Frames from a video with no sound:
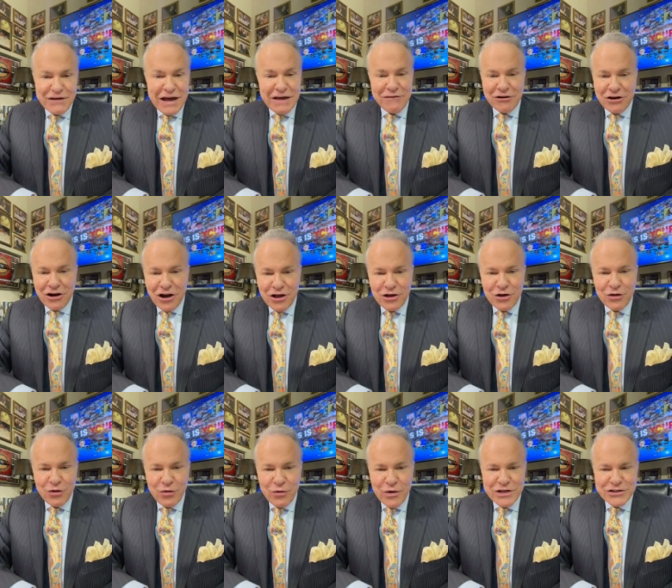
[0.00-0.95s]
five o'clock on
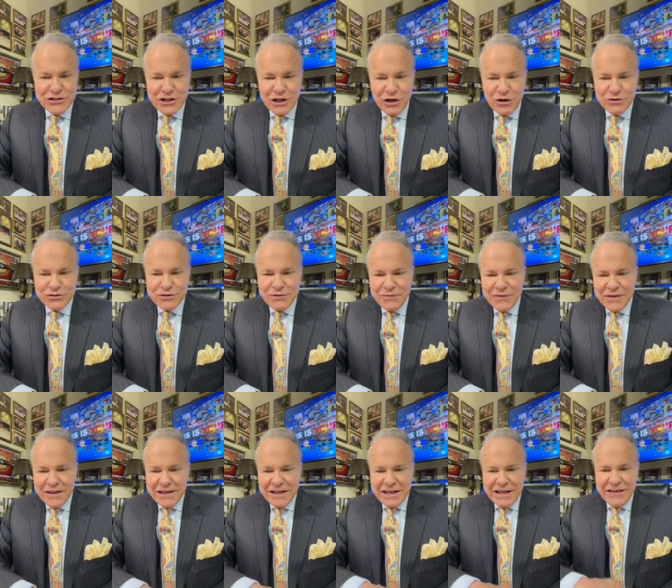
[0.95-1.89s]
the West Coast,
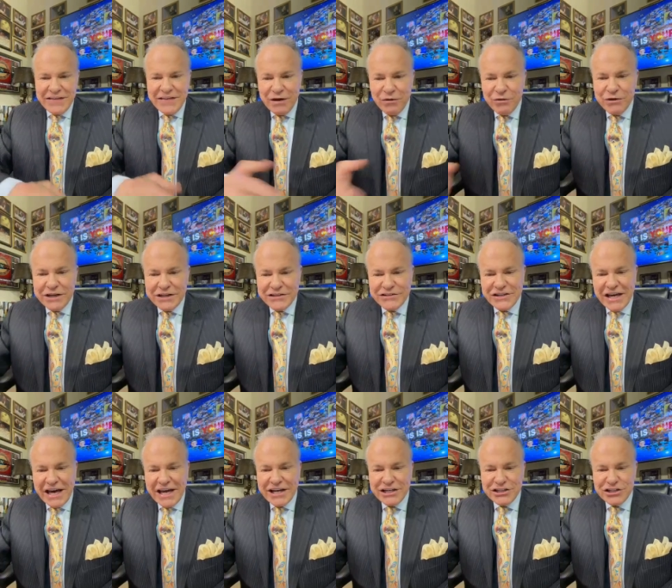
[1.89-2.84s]
and then we
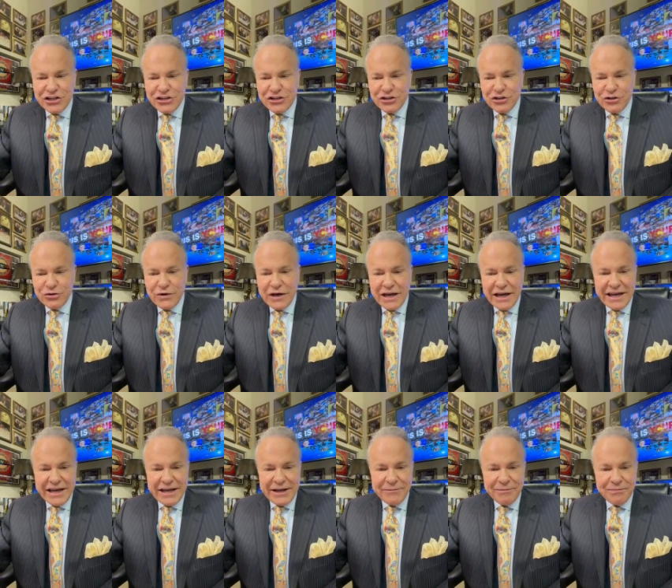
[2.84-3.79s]
decided to do
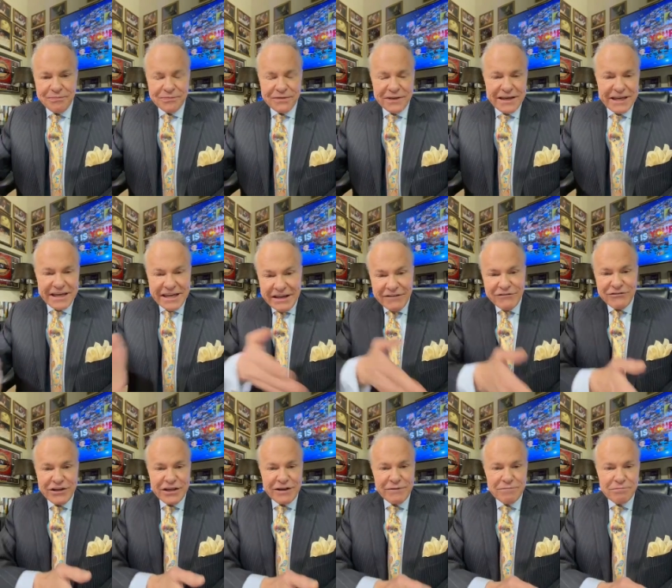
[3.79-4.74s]
a
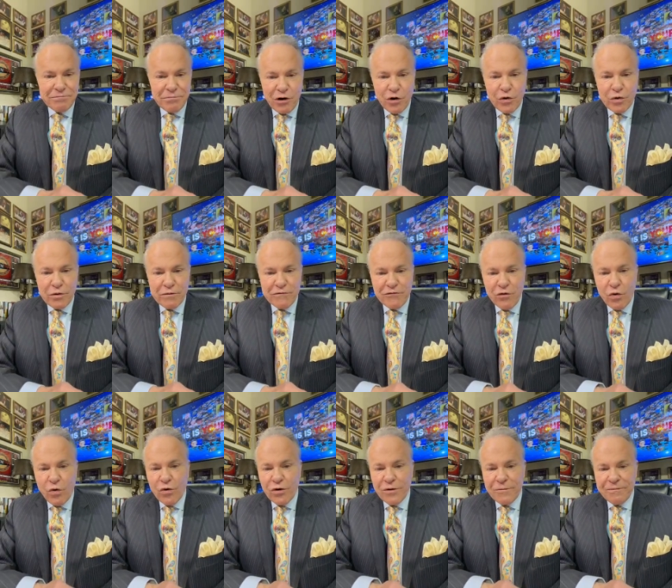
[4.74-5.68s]
evening program
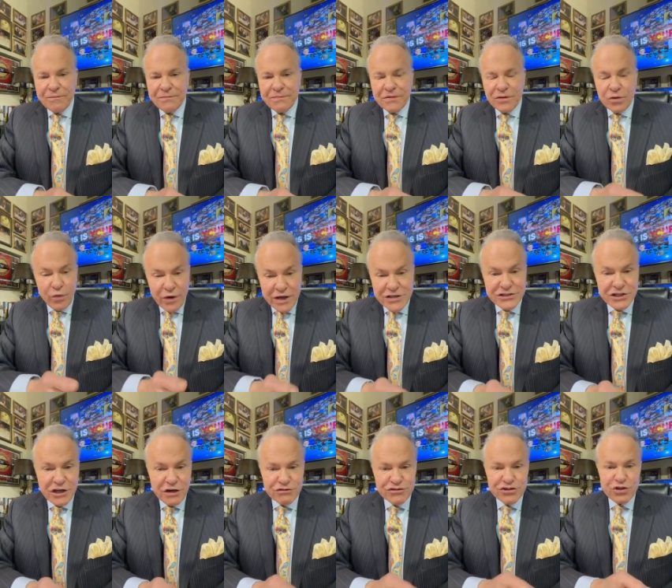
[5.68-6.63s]
for the West
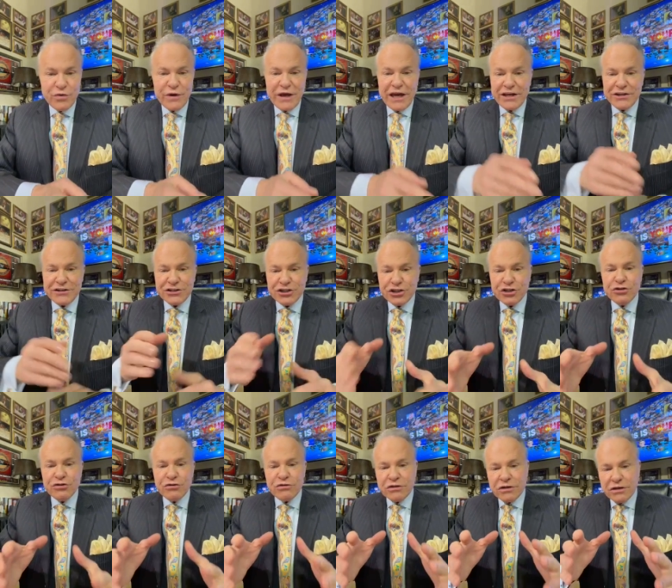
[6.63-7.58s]
Coast. So we had
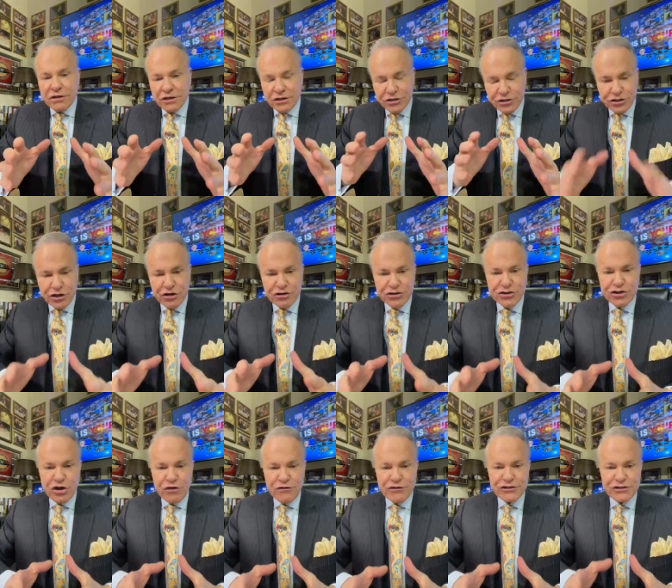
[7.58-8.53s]
two church
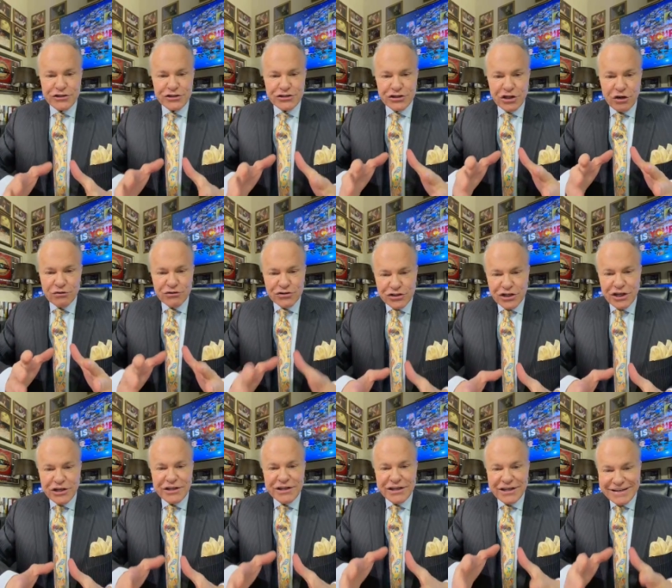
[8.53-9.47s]
services on
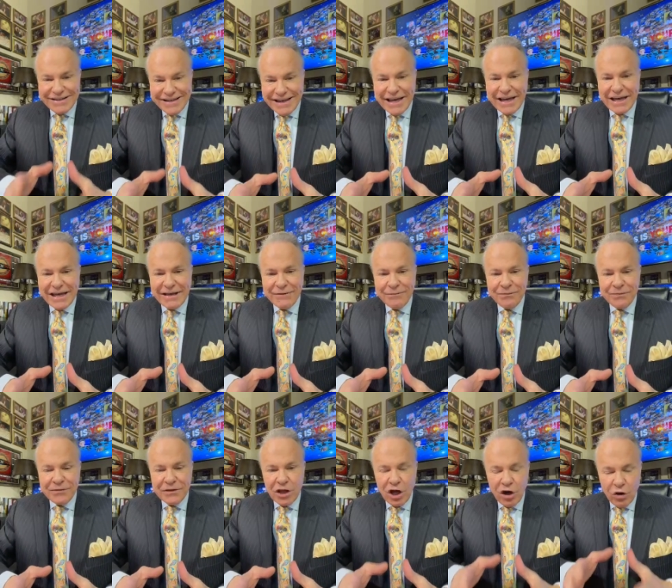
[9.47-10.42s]
Sunday a day.
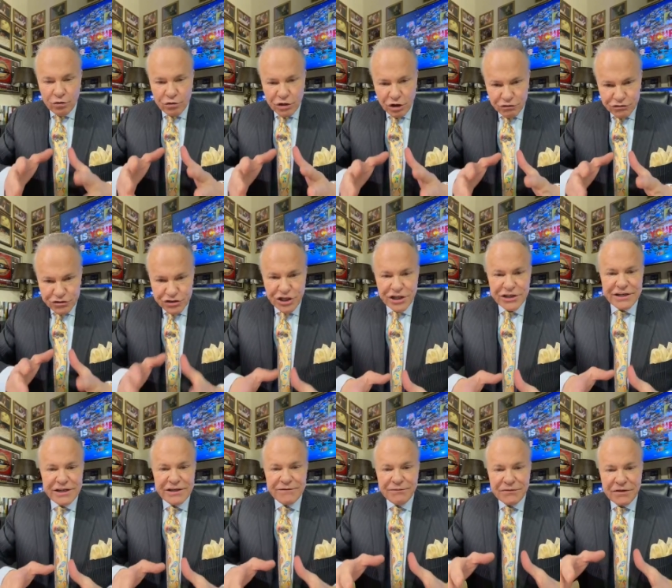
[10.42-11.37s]
On, on
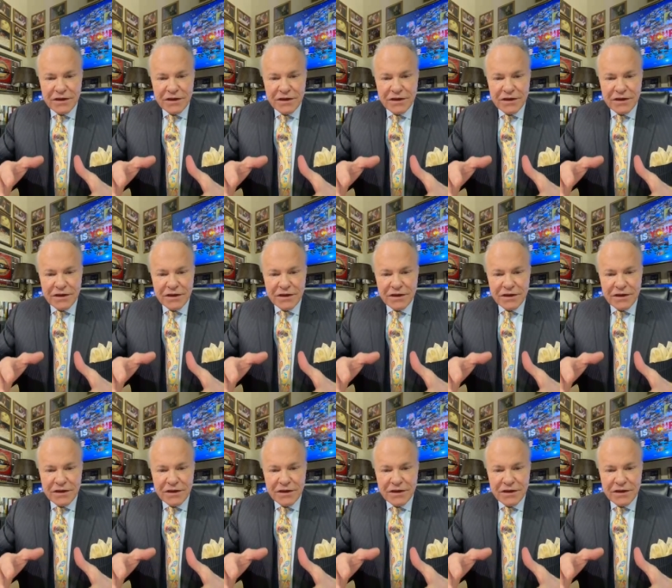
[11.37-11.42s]
Sunday,